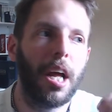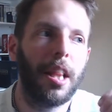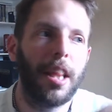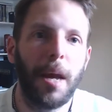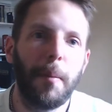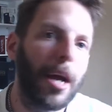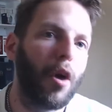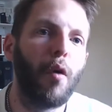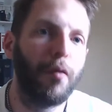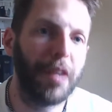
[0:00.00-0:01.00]
They make
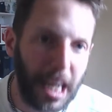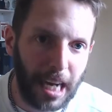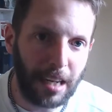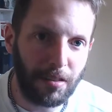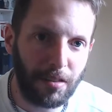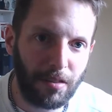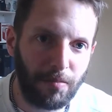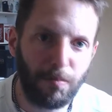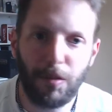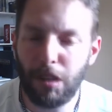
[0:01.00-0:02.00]
OVAs.
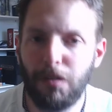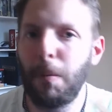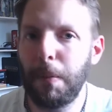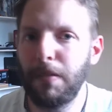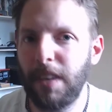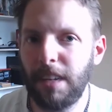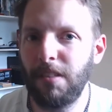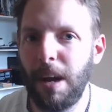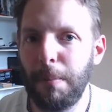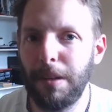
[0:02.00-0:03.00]
This perfect
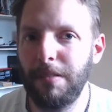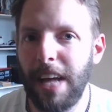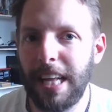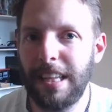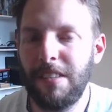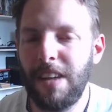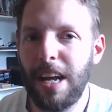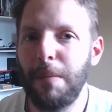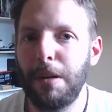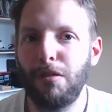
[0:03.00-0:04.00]
example of that. This
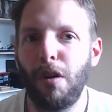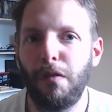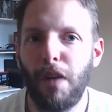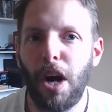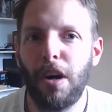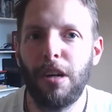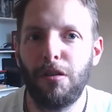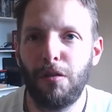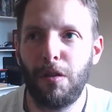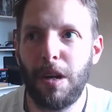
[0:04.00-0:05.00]
anime so far
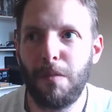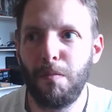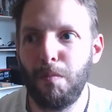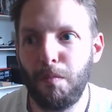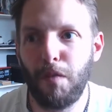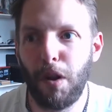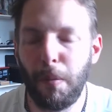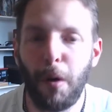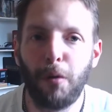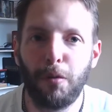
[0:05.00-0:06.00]
is, for the
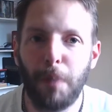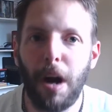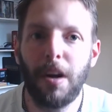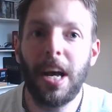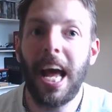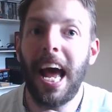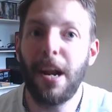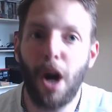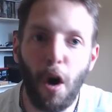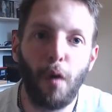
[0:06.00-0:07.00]
most part,
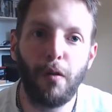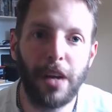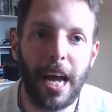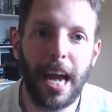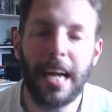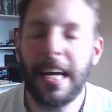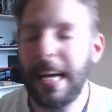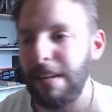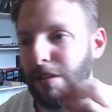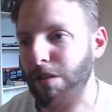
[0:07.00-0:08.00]
an OVA.
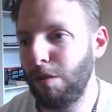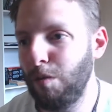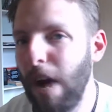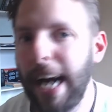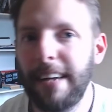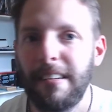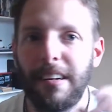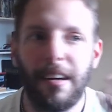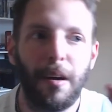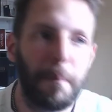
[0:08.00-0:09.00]
It's a direct,
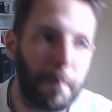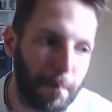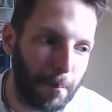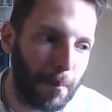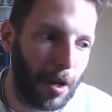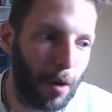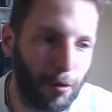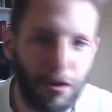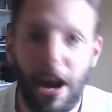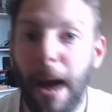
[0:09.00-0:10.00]
you know,
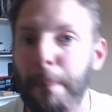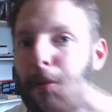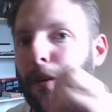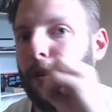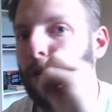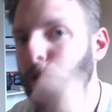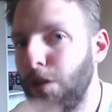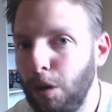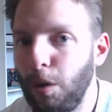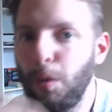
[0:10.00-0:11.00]
chapter
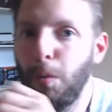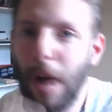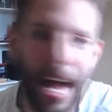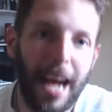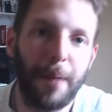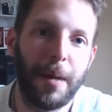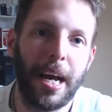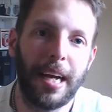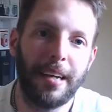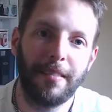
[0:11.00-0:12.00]
to
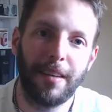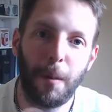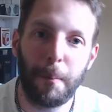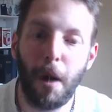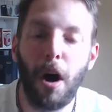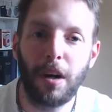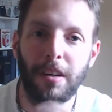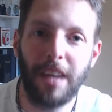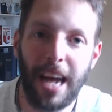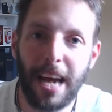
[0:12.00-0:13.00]
anime, you know, manga
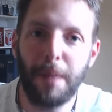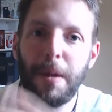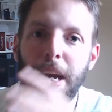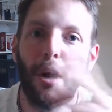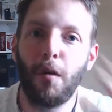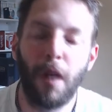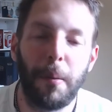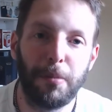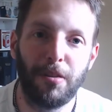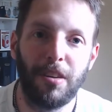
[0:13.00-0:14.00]
to anime
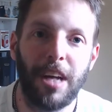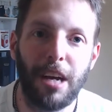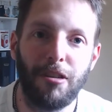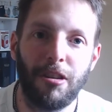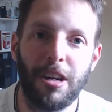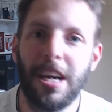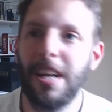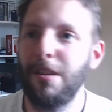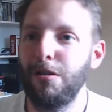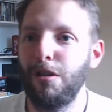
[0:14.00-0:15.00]
representation.
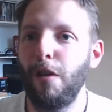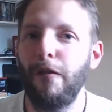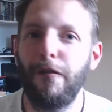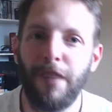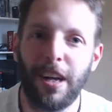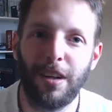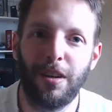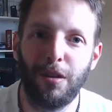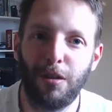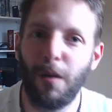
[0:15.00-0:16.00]
There's no filler.
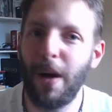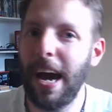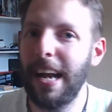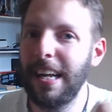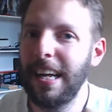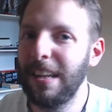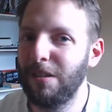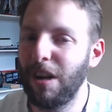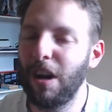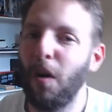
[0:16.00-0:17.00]
There's no added.
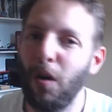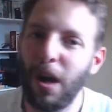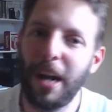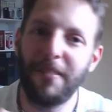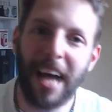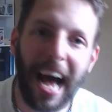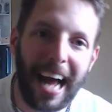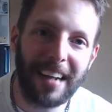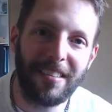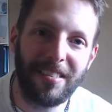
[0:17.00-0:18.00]
There's not a whole lot of
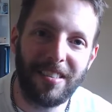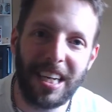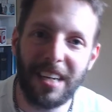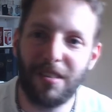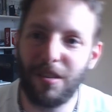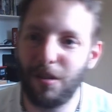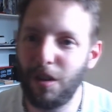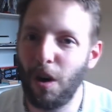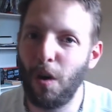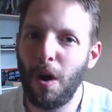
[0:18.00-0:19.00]
added scenes. There's
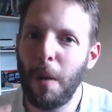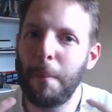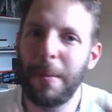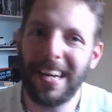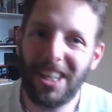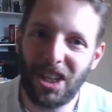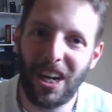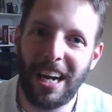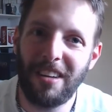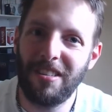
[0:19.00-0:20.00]
no big
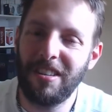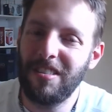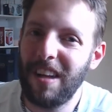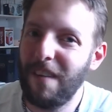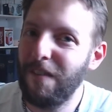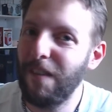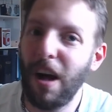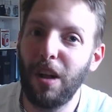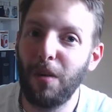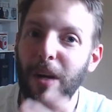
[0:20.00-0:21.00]
changes. They're
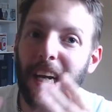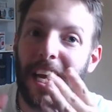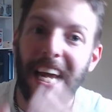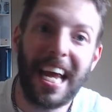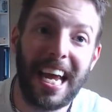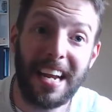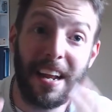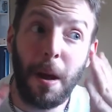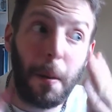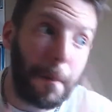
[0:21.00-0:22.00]
following
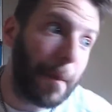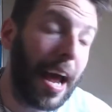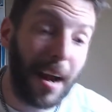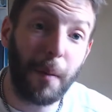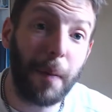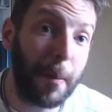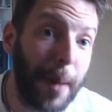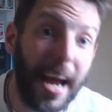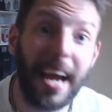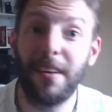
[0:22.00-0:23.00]
it panel by
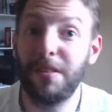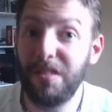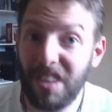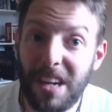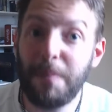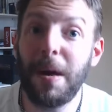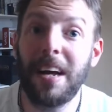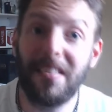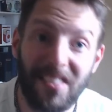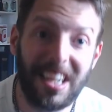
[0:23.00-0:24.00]
panel, scene
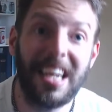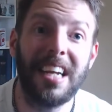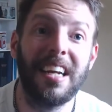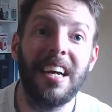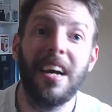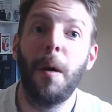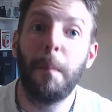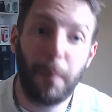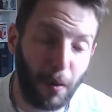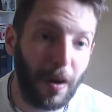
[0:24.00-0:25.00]
by scene,
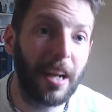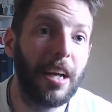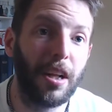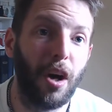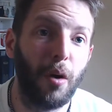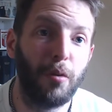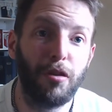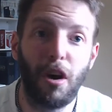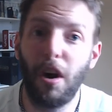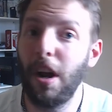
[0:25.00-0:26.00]
pretty
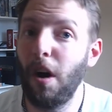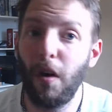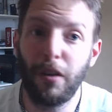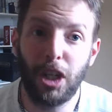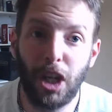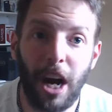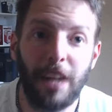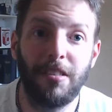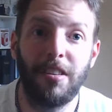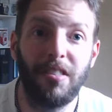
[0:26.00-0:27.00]
close on all the
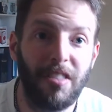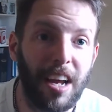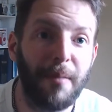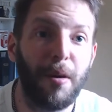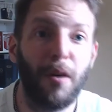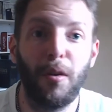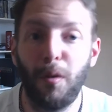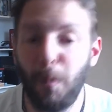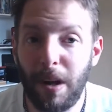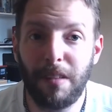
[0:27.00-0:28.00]
shots are the same, all
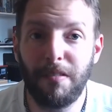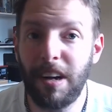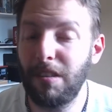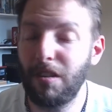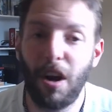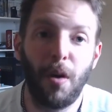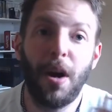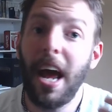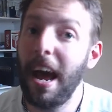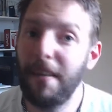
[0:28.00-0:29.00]
the way the fights
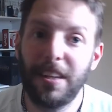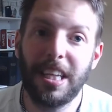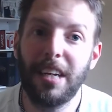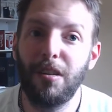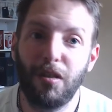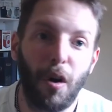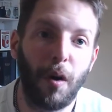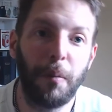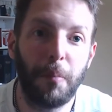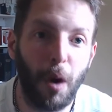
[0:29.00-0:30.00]
go. Everything is
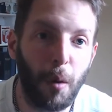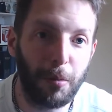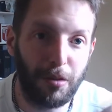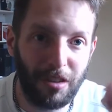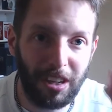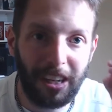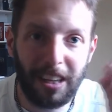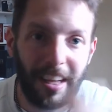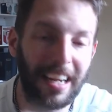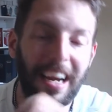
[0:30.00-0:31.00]
going almost
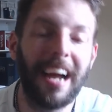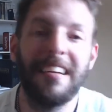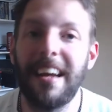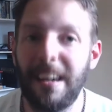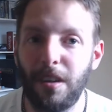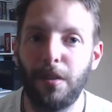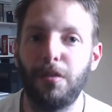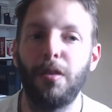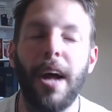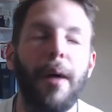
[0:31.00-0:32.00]
like identical.
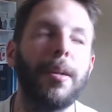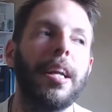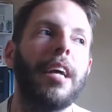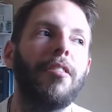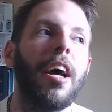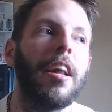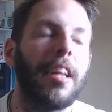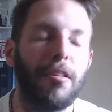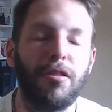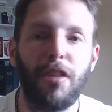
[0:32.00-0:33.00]
So nowadays,
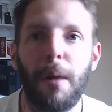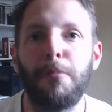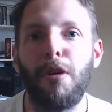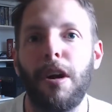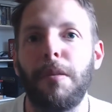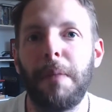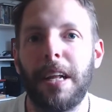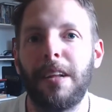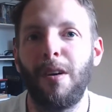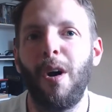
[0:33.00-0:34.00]
they stop trying to
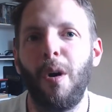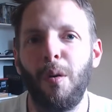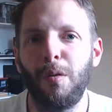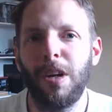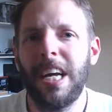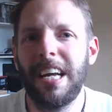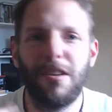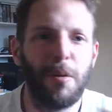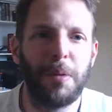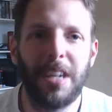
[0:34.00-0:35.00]
make their own
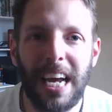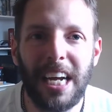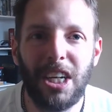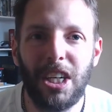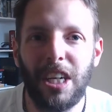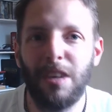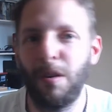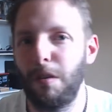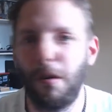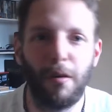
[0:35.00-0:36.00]
interpretation
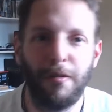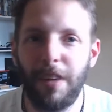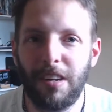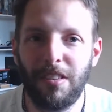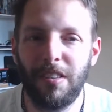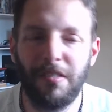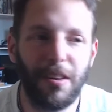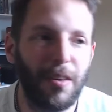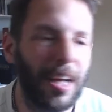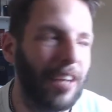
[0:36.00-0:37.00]
or fix a
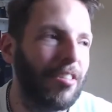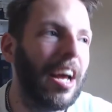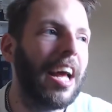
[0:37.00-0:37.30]
few things.